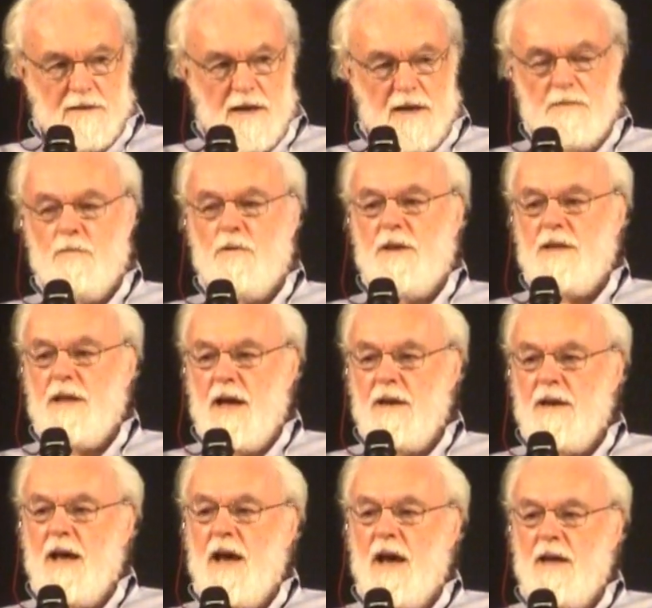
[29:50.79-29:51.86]
that we
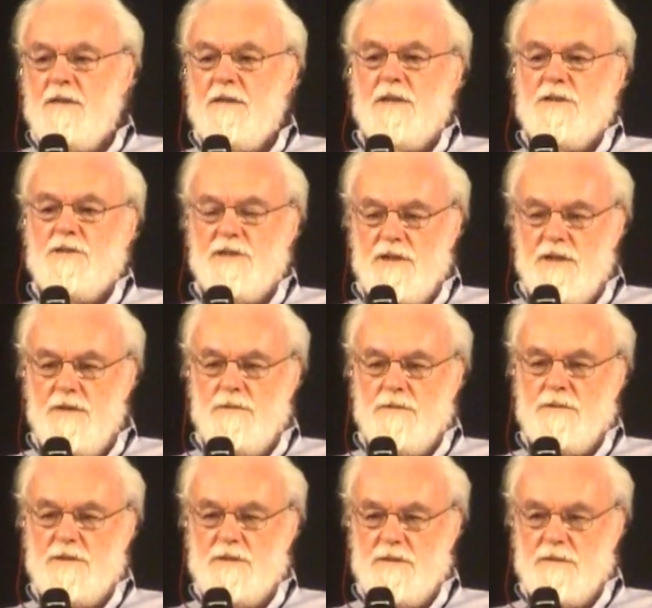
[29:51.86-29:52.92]
then had an
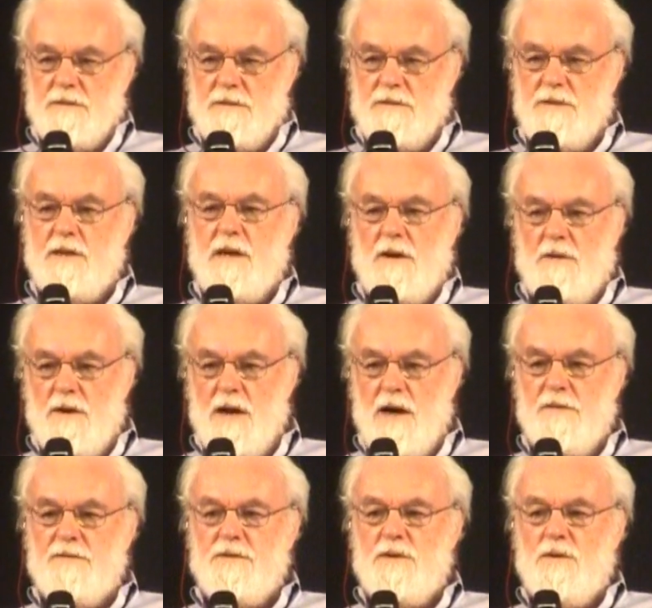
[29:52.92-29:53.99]
excuse to
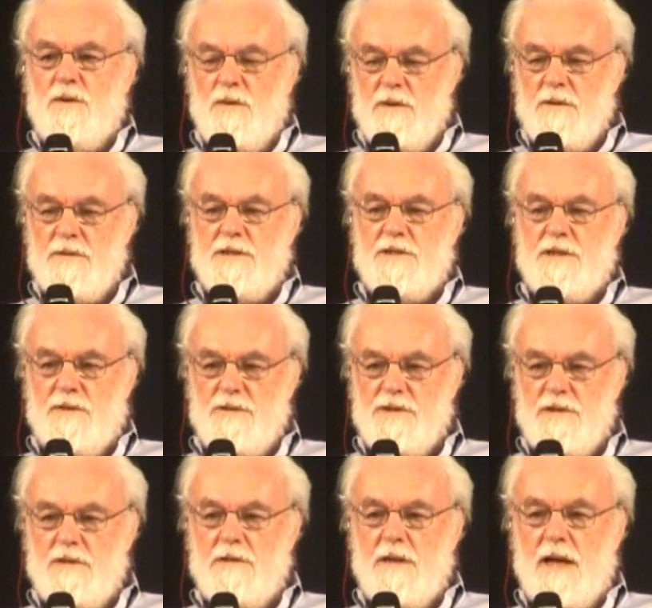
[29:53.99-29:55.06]
go after all of the
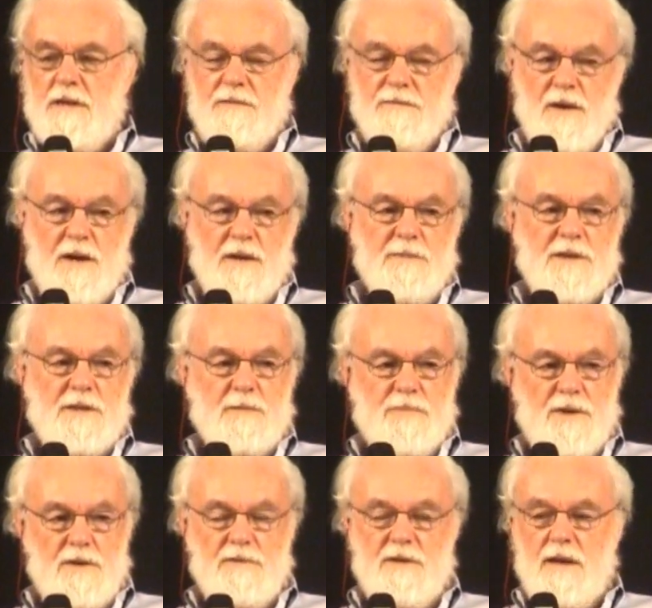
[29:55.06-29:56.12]
social and environmental
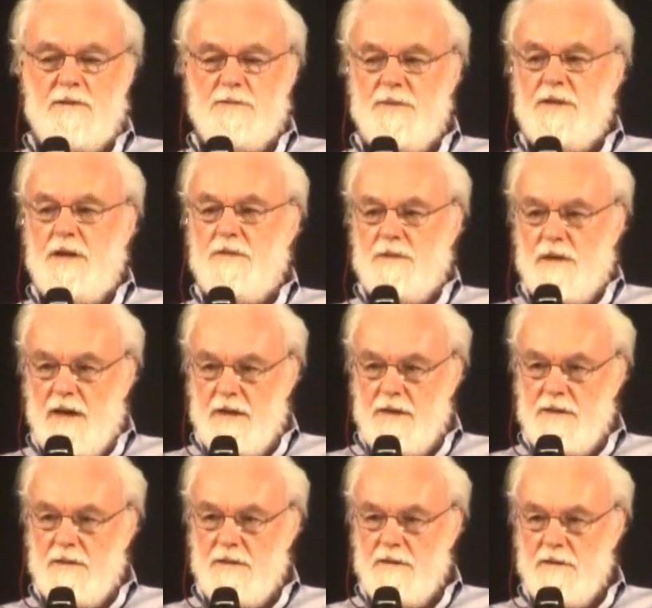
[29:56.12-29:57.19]
programs we don't
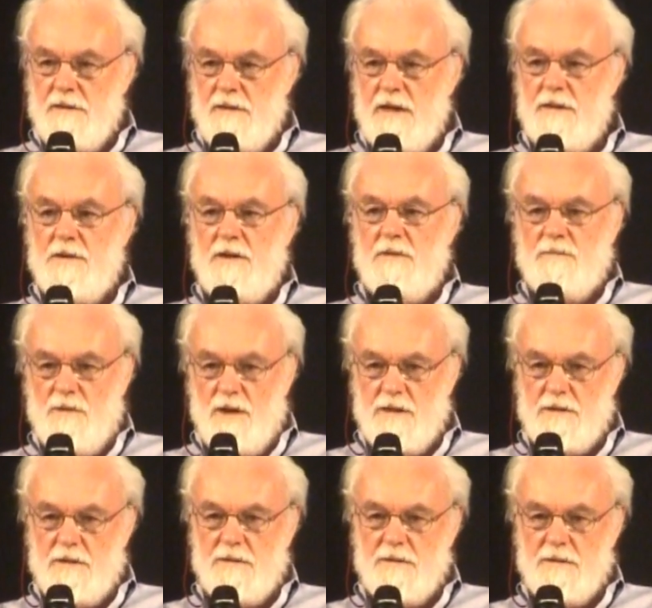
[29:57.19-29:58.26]
like and don't
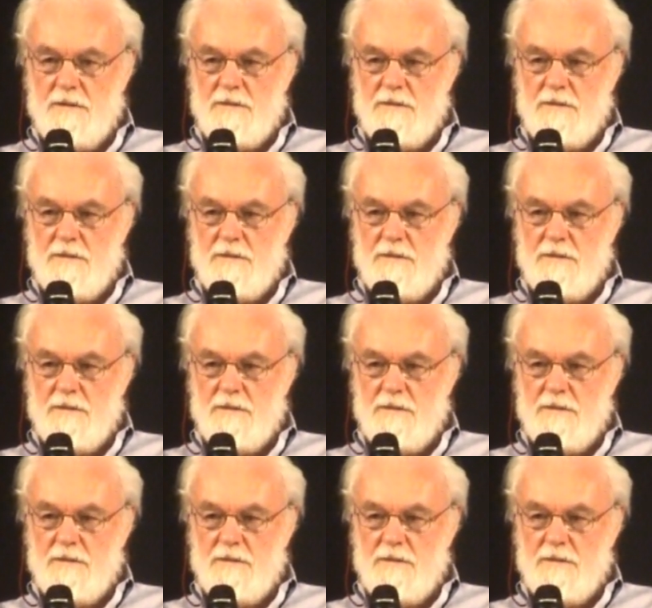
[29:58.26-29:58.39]
want.